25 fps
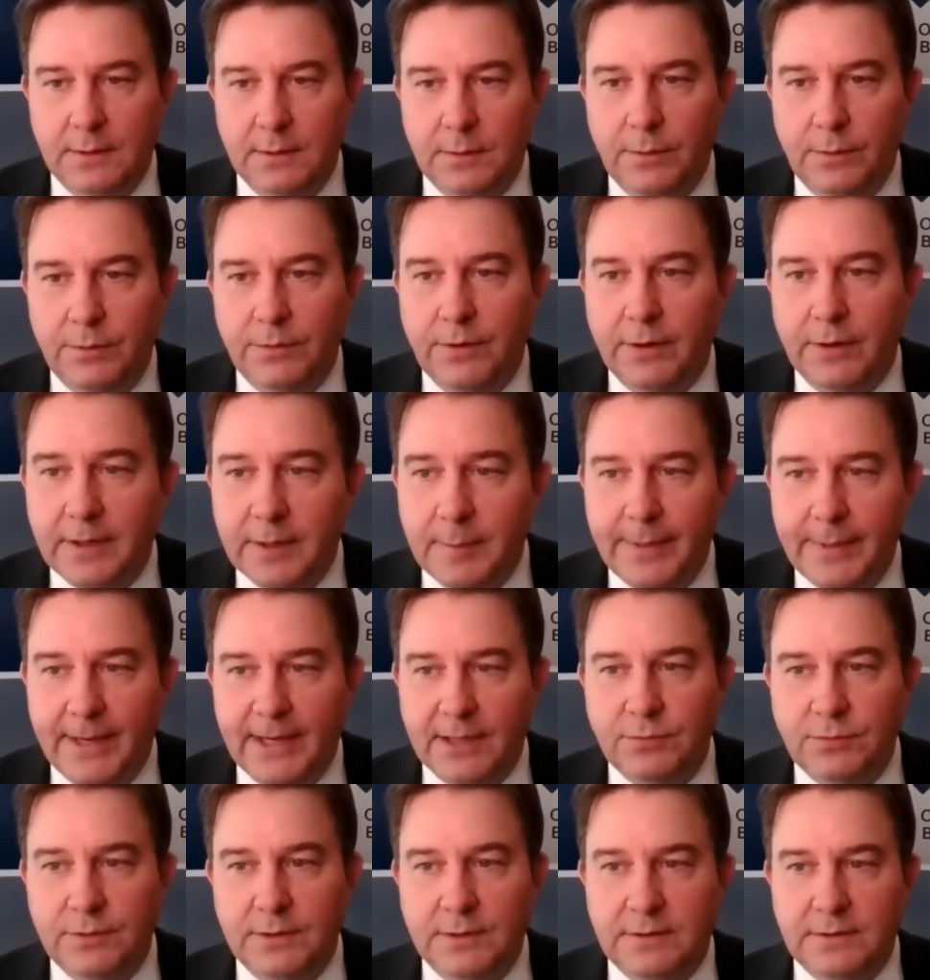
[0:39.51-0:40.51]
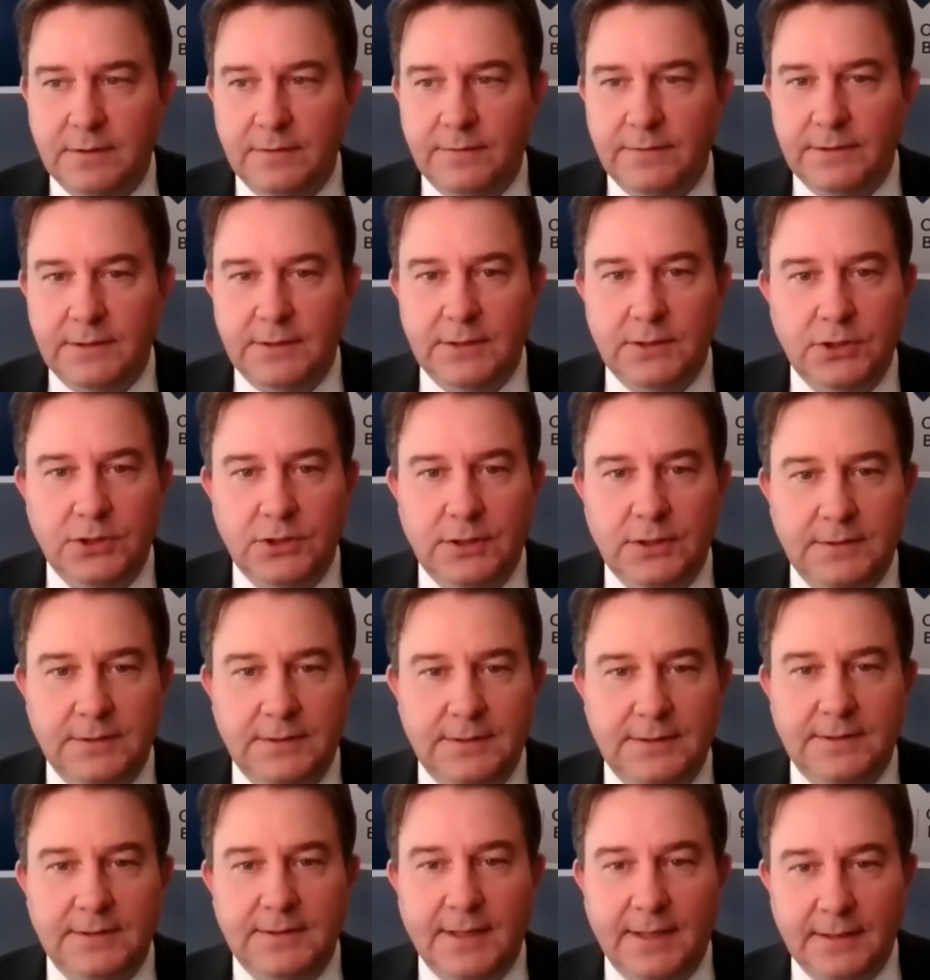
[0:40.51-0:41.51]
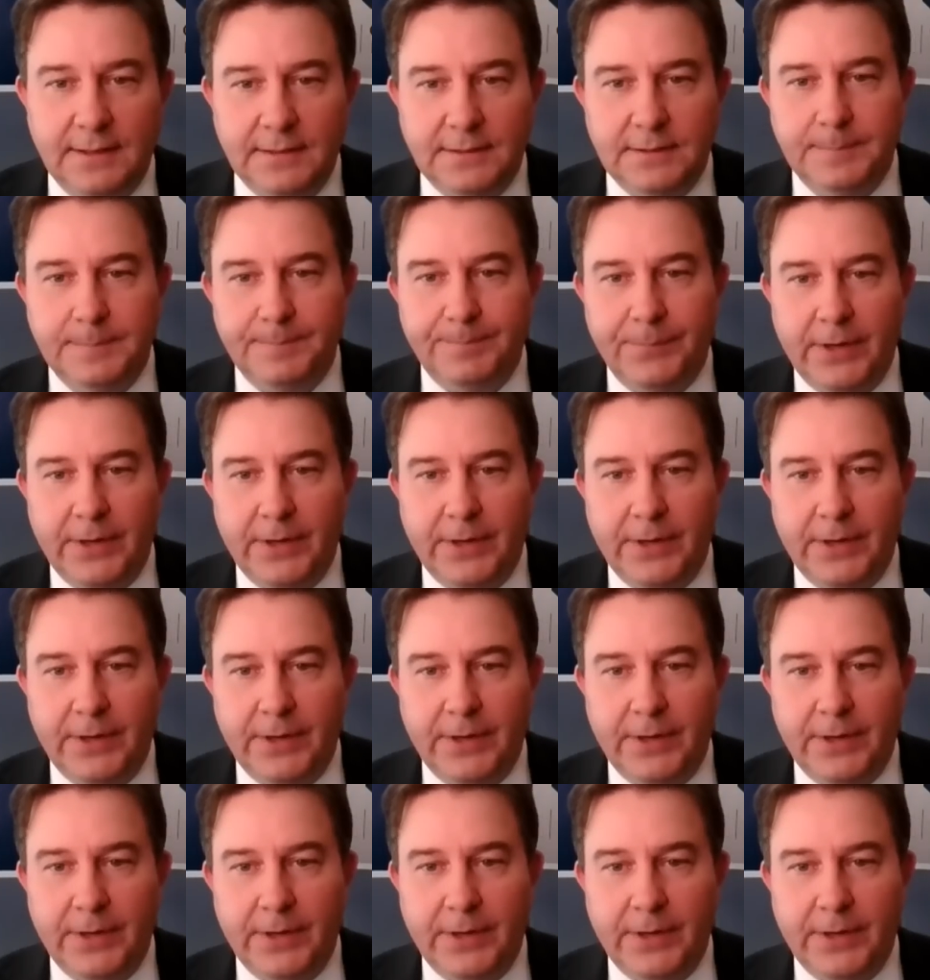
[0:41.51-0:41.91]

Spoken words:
with our compatriots of Indigenous descent.